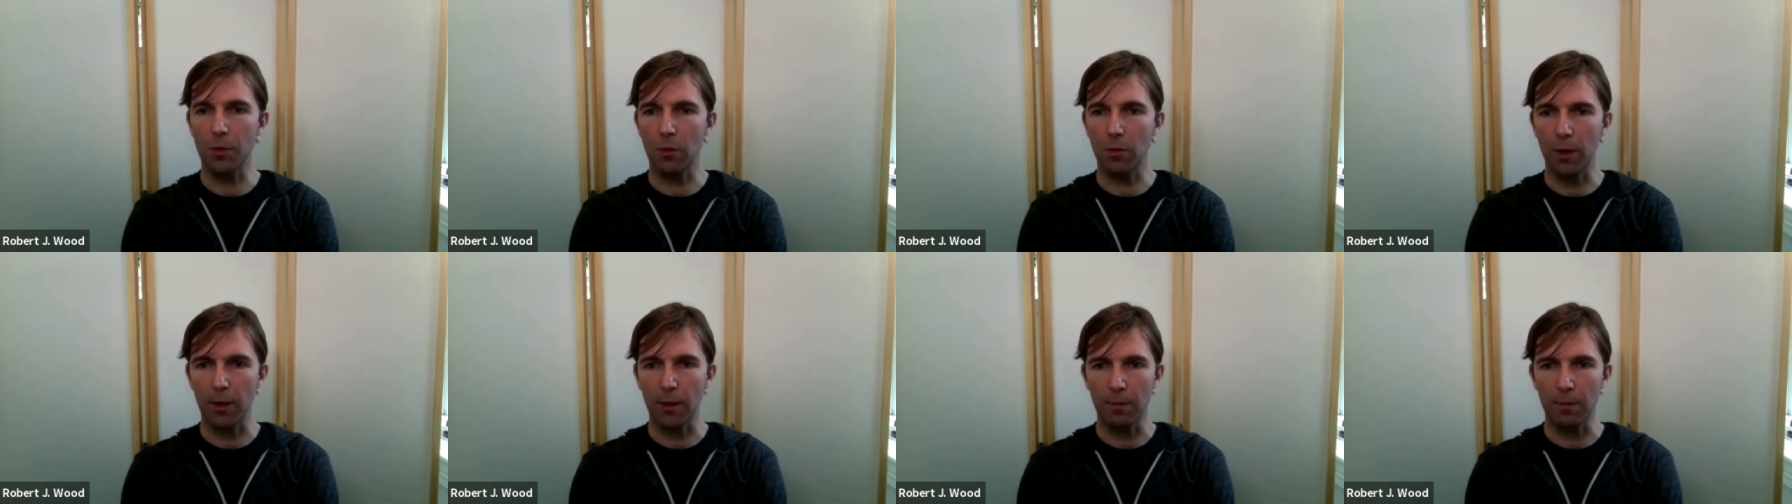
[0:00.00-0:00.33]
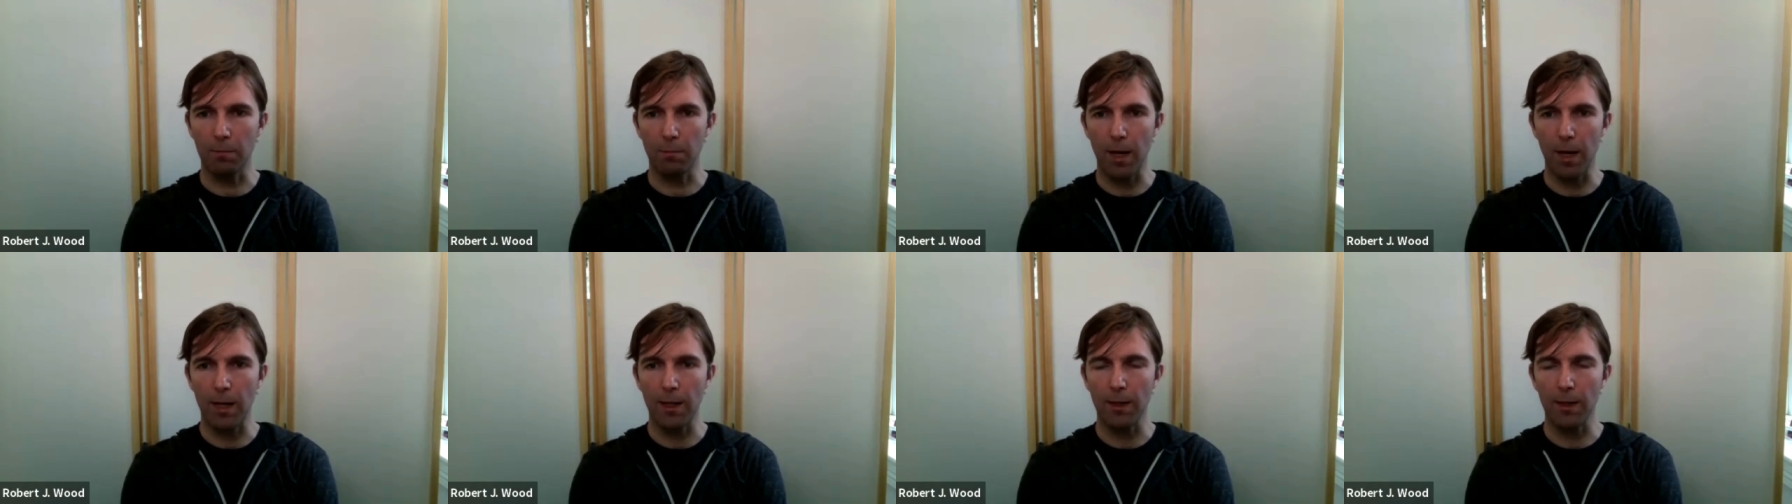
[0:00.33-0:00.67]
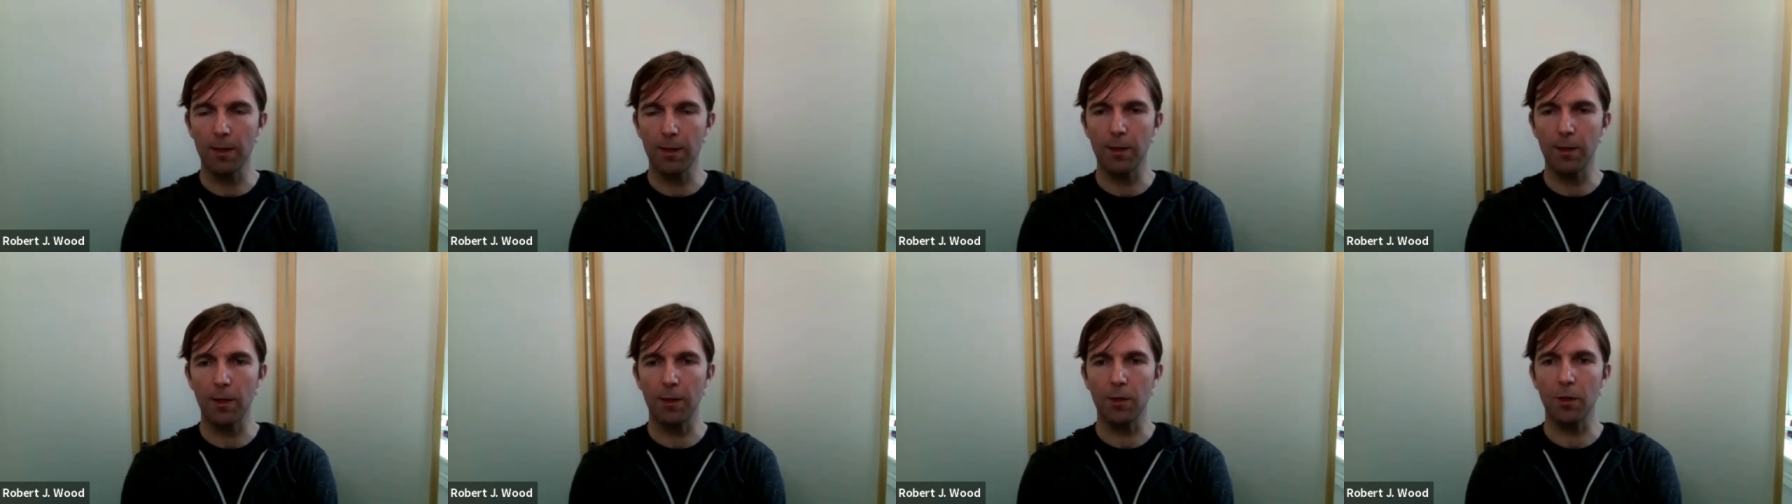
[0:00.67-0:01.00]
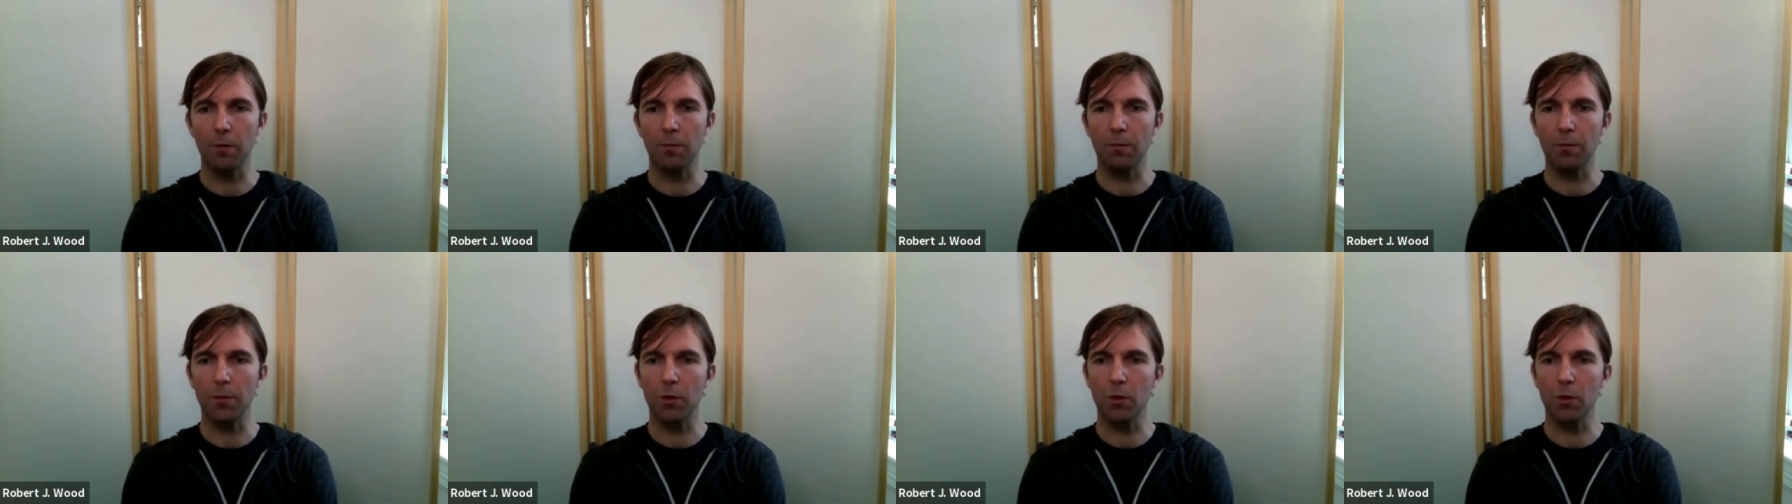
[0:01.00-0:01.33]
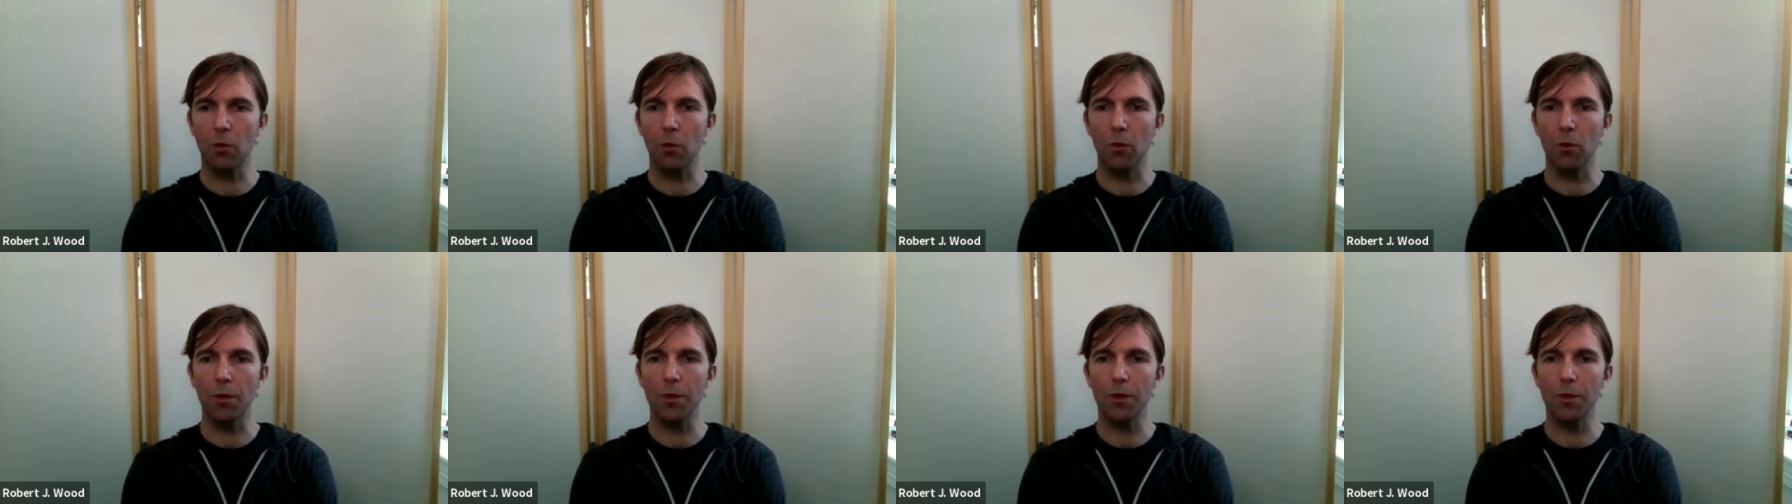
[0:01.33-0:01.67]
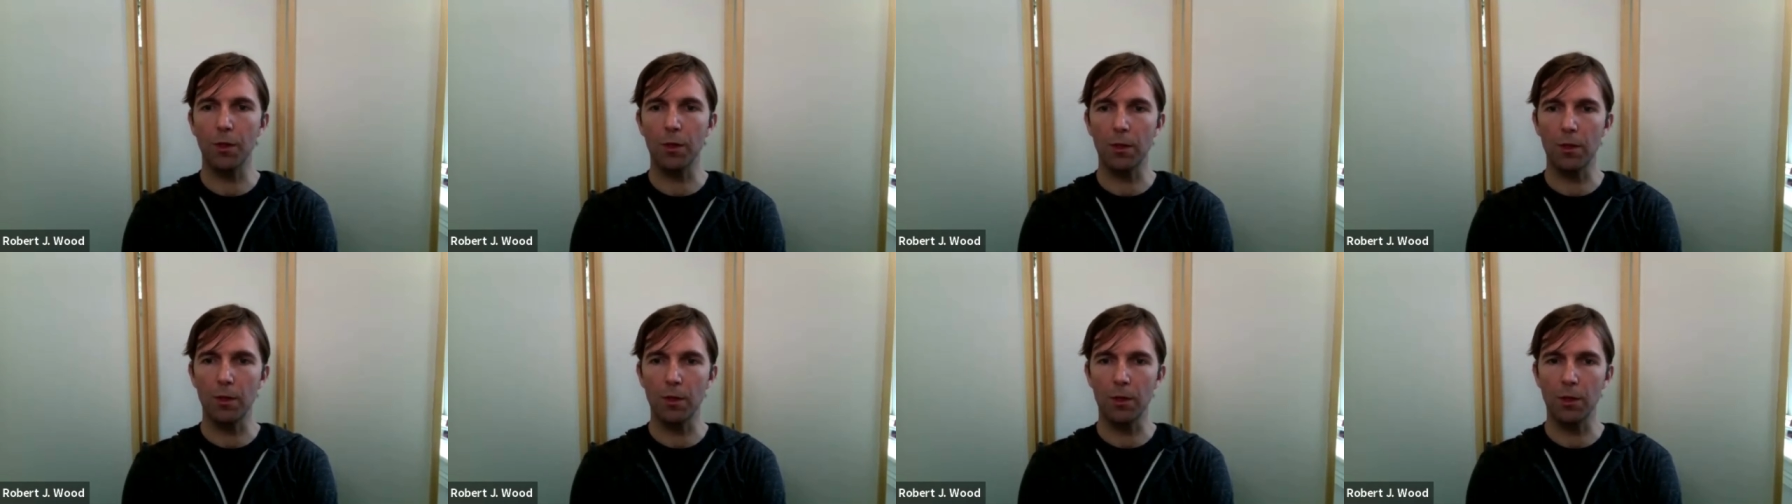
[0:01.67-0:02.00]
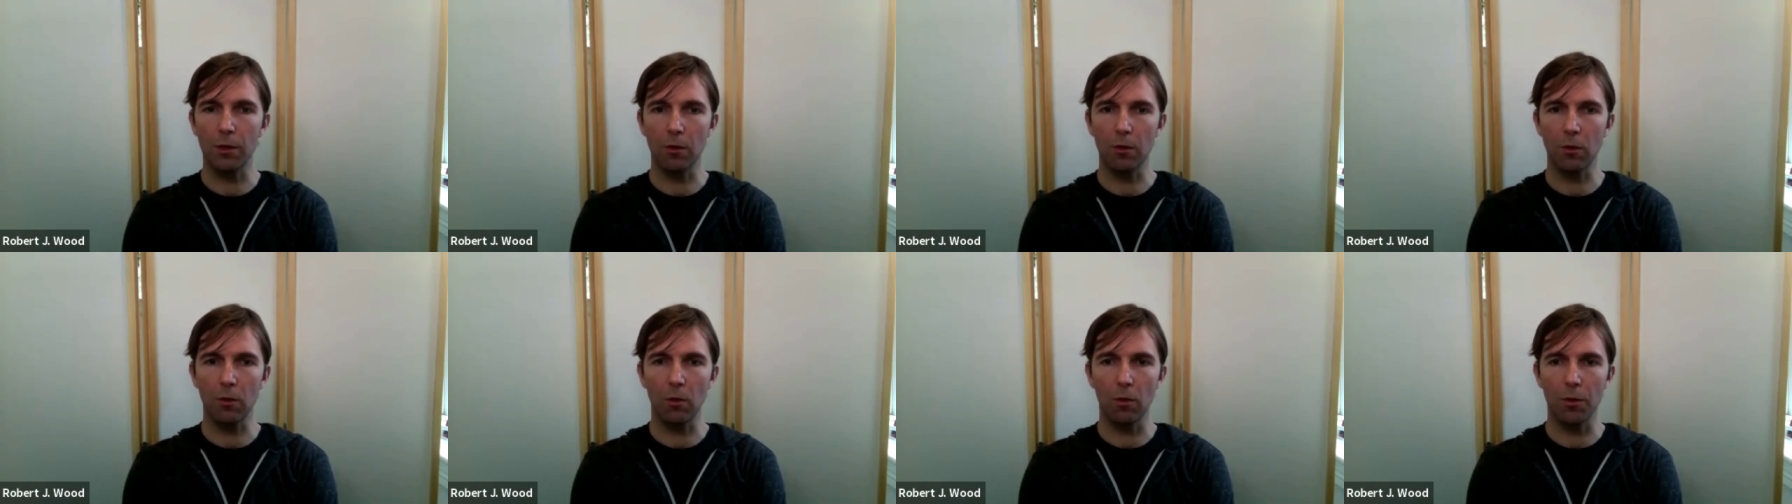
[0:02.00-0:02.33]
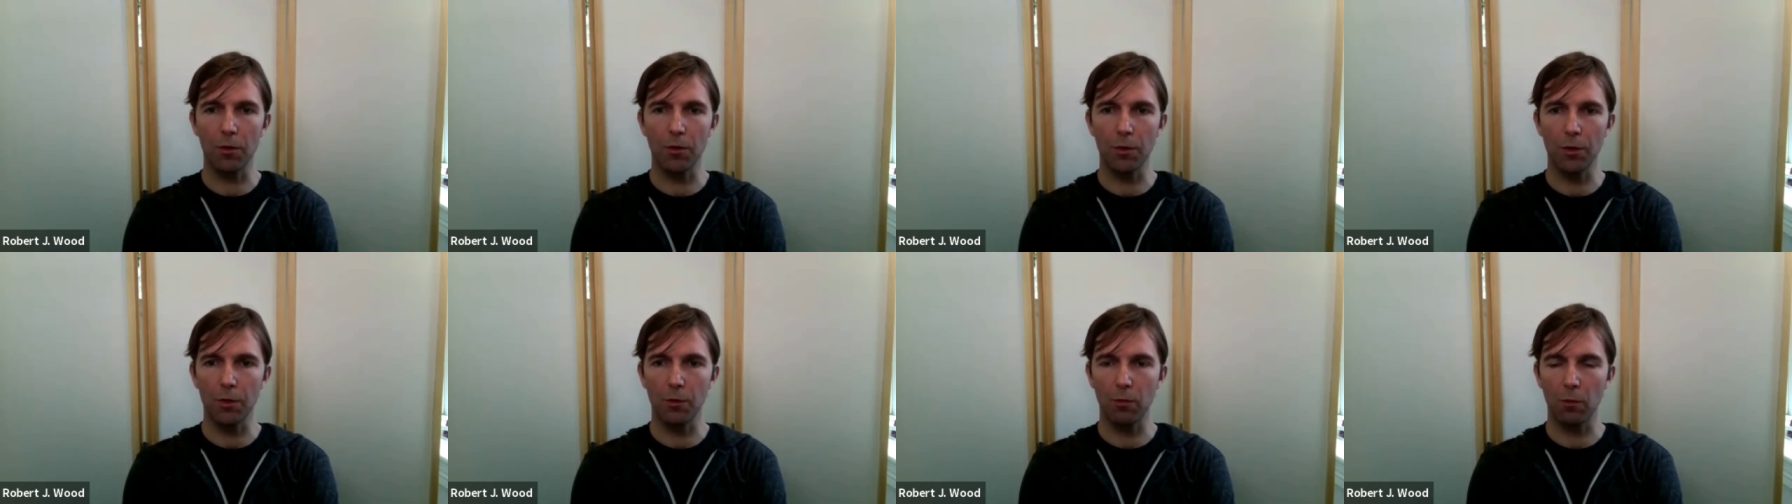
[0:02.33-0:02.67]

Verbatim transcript: So like embedded systems courses and courses